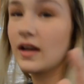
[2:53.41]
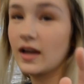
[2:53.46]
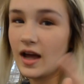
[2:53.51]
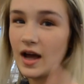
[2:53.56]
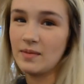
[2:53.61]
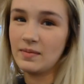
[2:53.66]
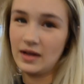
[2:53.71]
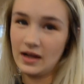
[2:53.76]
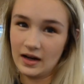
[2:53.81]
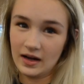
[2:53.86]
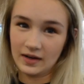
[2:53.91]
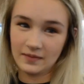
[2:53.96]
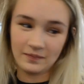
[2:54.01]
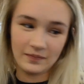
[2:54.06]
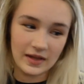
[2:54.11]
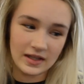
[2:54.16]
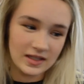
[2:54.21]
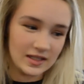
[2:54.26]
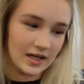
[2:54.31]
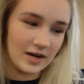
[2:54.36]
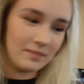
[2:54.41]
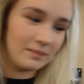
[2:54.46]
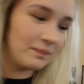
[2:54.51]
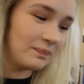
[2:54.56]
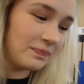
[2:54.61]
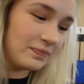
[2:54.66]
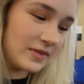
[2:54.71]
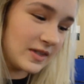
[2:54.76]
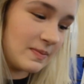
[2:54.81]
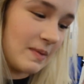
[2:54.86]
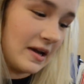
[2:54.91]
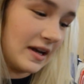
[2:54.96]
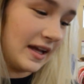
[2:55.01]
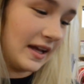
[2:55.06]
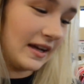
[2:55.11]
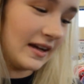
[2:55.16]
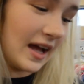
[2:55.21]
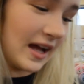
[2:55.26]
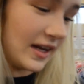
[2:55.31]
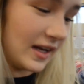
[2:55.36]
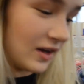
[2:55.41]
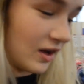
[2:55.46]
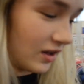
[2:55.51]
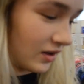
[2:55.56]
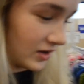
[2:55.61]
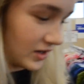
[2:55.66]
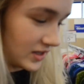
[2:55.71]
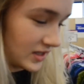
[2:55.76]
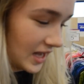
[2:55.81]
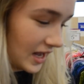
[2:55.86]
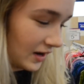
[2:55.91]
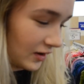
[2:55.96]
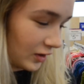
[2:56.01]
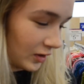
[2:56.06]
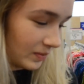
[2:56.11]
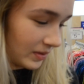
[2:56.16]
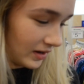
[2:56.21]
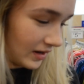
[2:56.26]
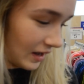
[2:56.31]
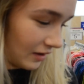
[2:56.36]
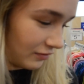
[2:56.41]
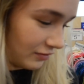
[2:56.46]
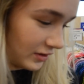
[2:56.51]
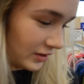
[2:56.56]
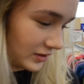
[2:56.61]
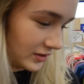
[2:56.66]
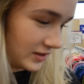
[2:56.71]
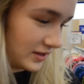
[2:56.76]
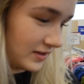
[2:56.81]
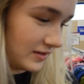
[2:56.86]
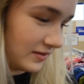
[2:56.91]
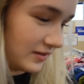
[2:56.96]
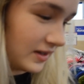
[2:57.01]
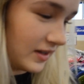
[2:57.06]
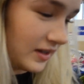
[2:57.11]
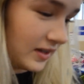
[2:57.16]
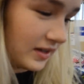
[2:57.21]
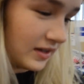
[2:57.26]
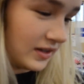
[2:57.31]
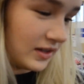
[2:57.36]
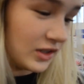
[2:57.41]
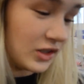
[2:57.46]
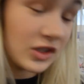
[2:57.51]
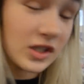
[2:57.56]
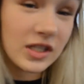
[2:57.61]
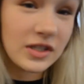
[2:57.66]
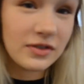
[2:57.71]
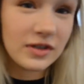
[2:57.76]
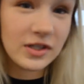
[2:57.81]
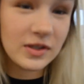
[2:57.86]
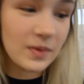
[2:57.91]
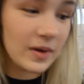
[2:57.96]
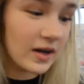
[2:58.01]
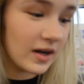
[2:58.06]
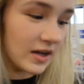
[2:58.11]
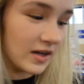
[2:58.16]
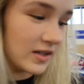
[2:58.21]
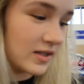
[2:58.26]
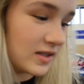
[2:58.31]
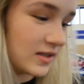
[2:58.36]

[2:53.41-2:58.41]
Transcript: come here instead of spending $90 at Urban Outfitters just for sweaters.